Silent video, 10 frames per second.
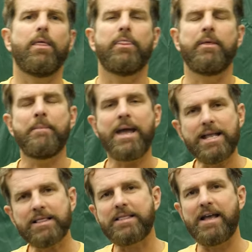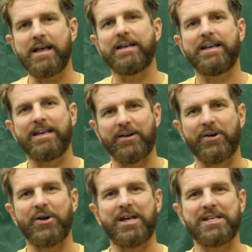The main thing
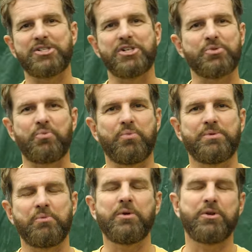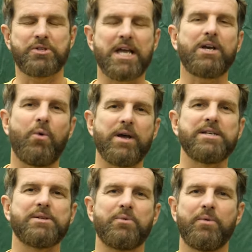here is just what your
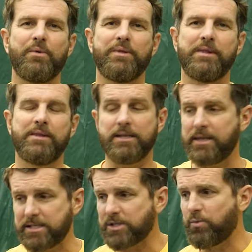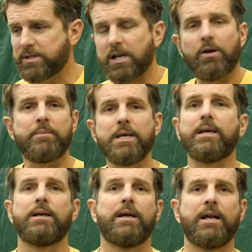takeaways. This is what's helped
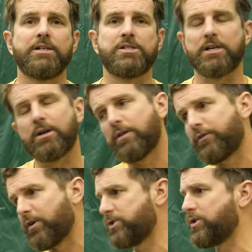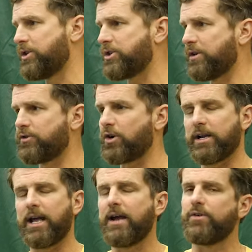me, and I know the frustration of
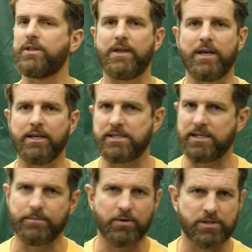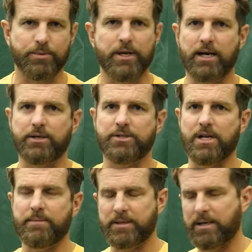trying everything and seeing multiple doctors
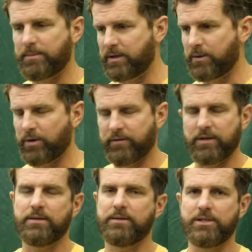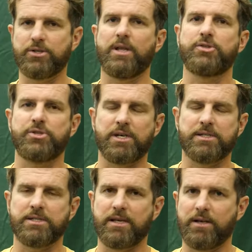not being able to get rid of it. These are the
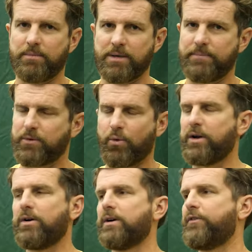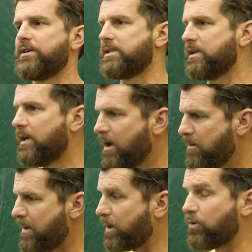exercises that help me. You won't hear any fancy
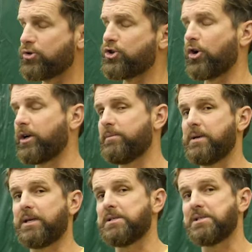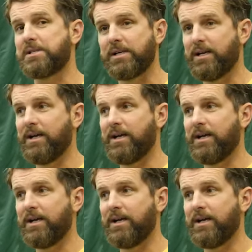medical jargon, because